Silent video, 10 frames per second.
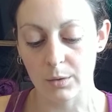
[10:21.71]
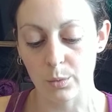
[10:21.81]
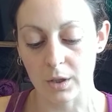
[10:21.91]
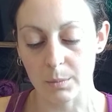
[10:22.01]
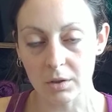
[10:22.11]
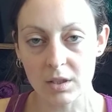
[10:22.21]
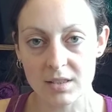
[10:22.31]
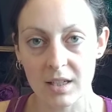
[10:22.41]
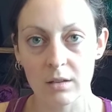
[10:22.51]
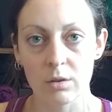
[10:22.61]
workability
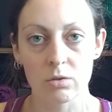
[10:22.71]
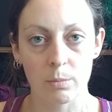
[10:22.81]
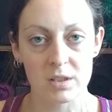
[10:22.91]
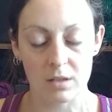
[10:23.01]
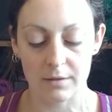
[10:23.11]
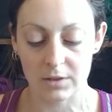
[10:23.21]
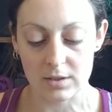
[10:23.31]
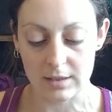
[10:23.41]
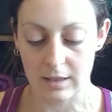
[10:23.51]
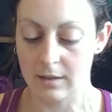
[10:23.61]
standards or my
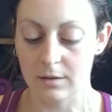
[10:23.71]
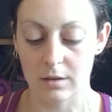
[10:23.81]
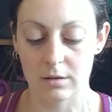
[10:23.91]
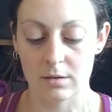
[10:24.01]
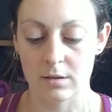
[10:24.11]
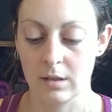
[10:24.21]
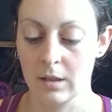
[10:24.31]
softest standards.